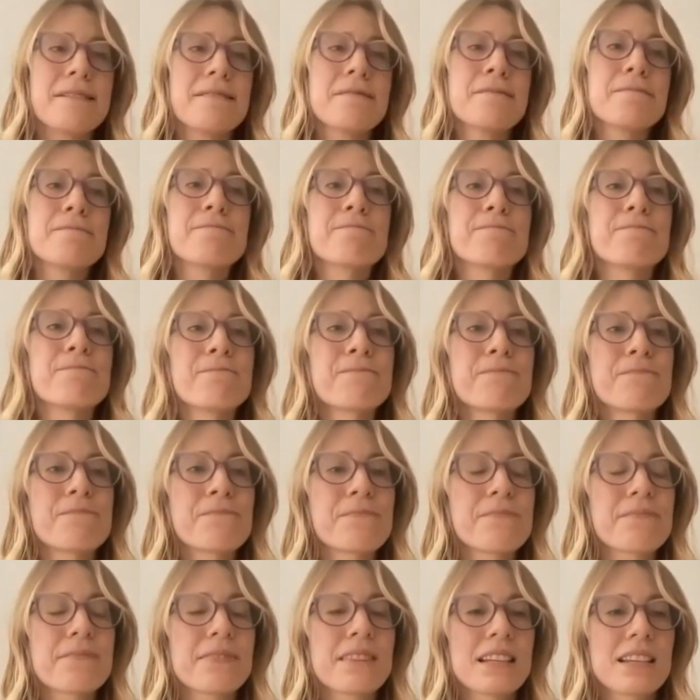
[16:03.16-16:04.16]
Um,
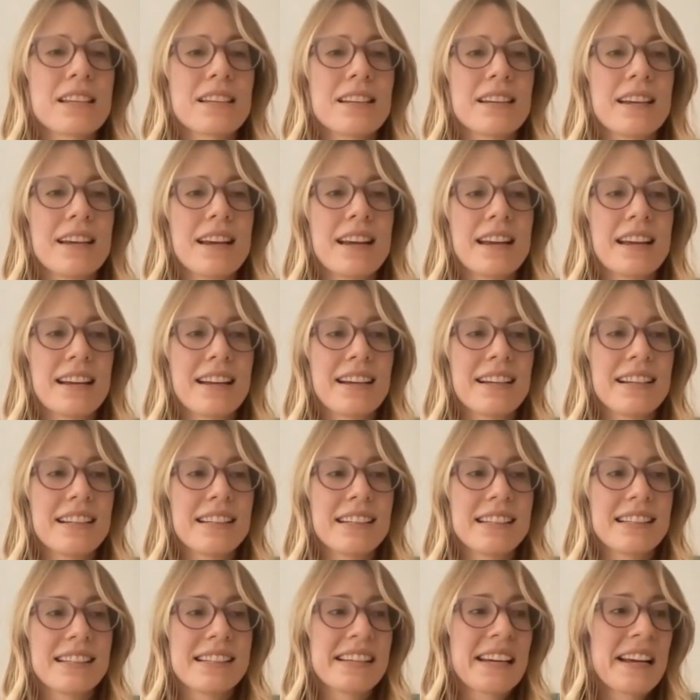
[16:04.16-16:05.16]

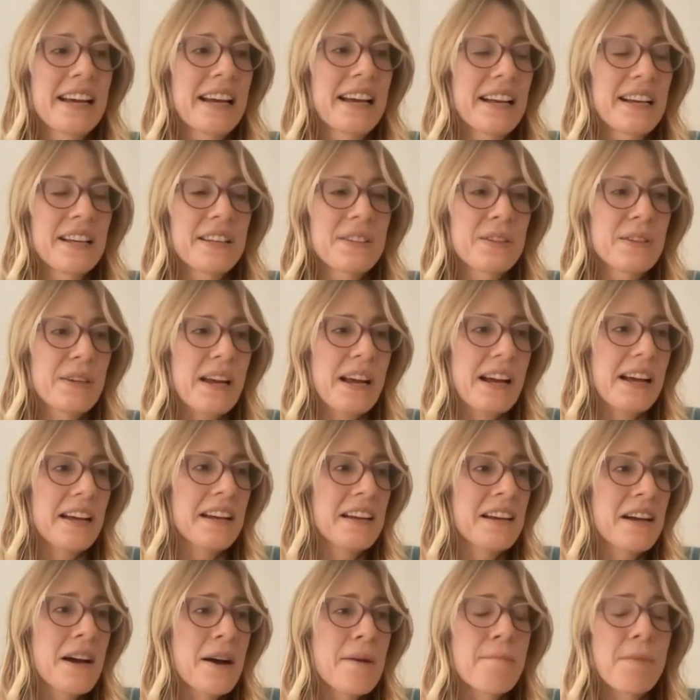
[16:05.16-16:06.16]
and so yeah,
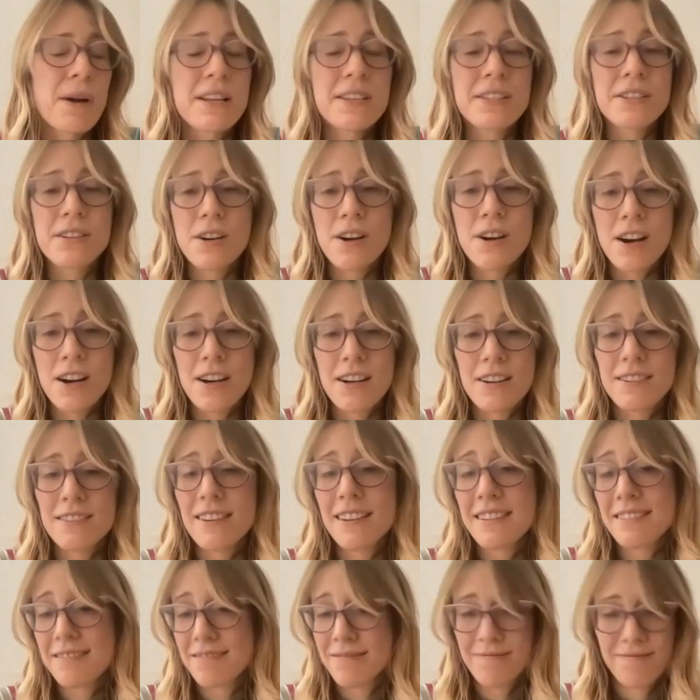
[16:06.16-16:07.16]
Monster Heart
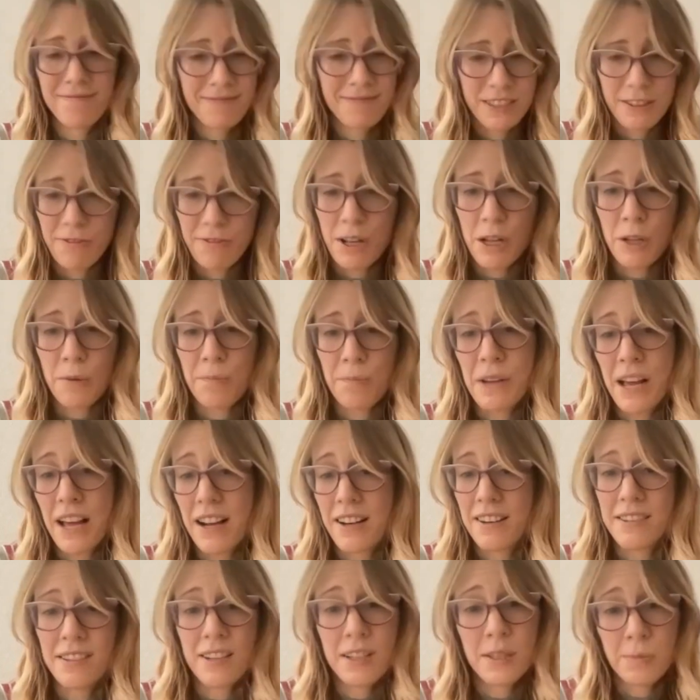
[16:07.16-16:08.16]
developed out
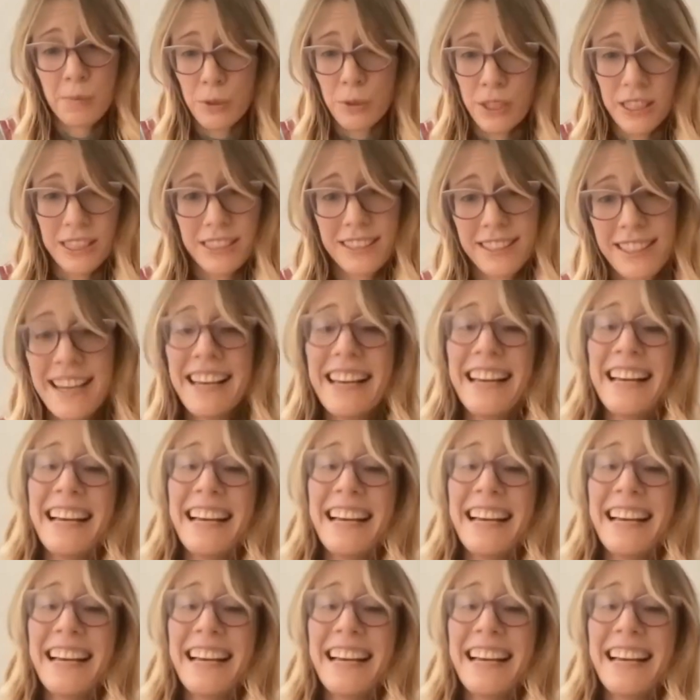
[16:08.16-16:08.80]
of desperation.